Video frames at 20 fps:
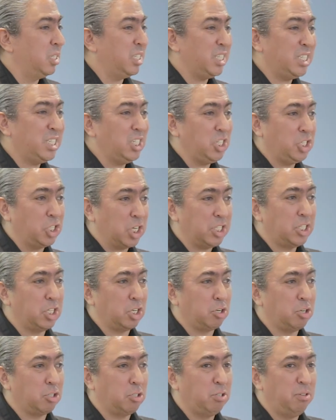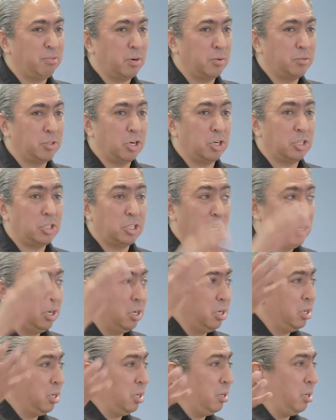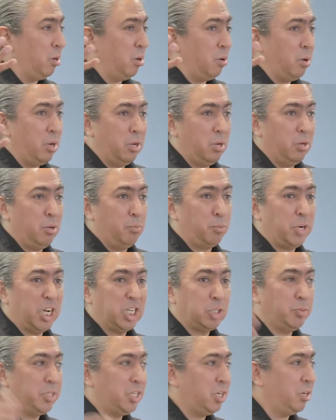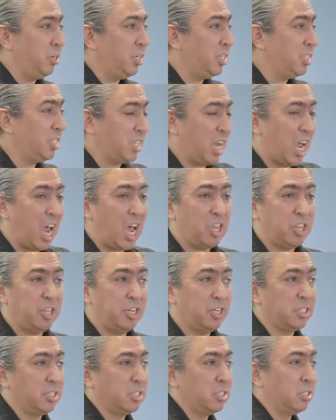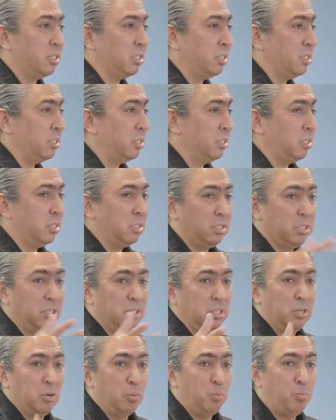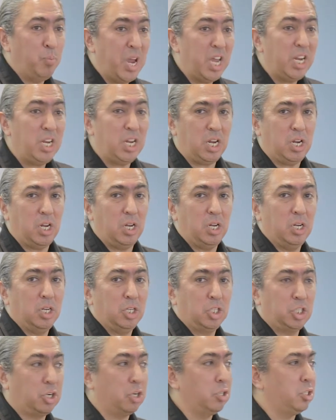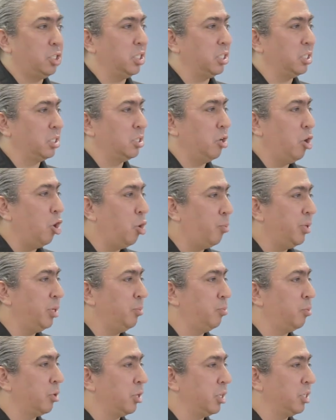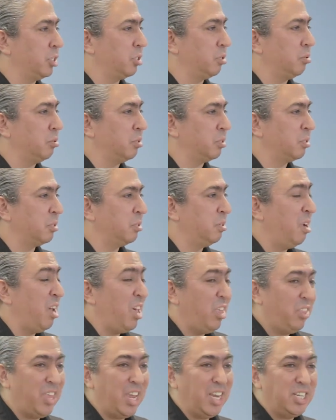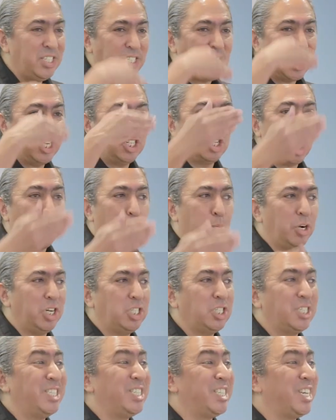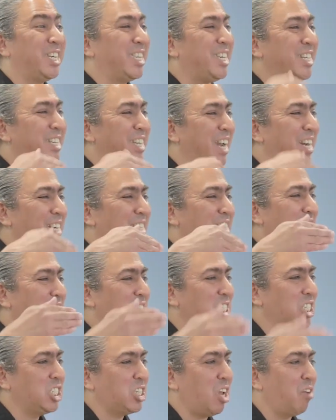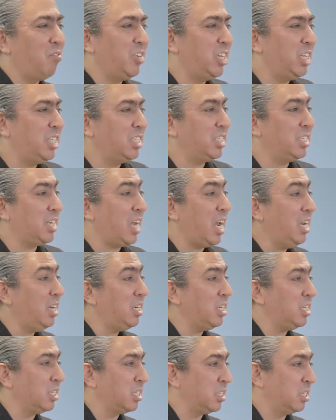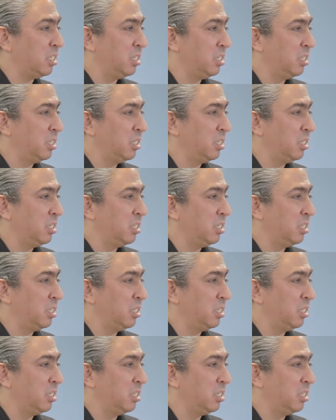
This isn't just the Christian Reformed Church. Presbyterians, Catholics, many churches opened boarding schools. They stayed in operation until the 1970s and 80s.